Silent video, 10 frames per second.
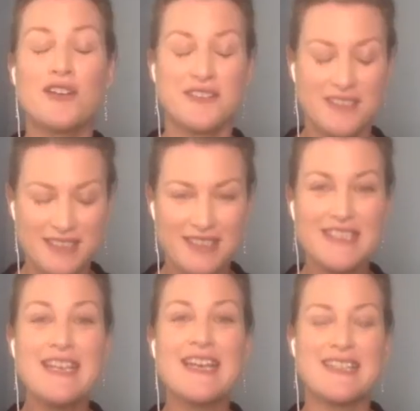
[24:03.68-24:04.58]
Oh, if if
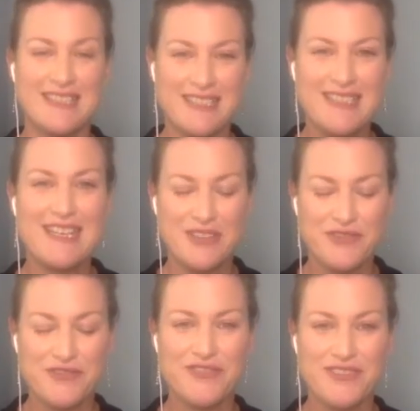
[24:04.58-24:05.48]
I've got yeah, a book, yeah.
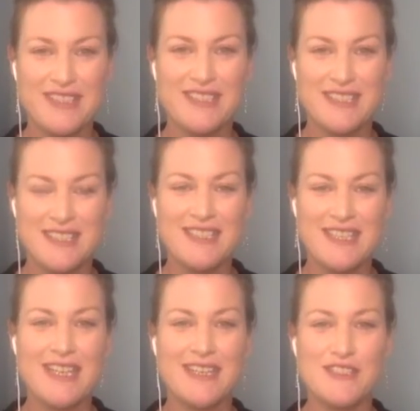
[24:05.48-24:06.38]
you know,
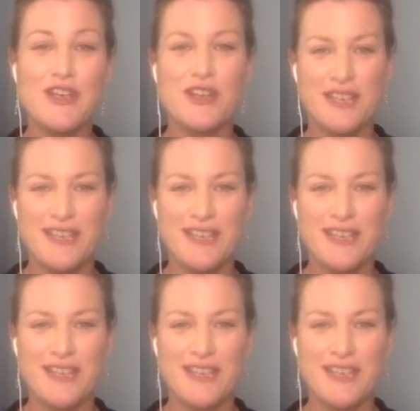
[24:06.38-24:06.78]
yeah, sorry. For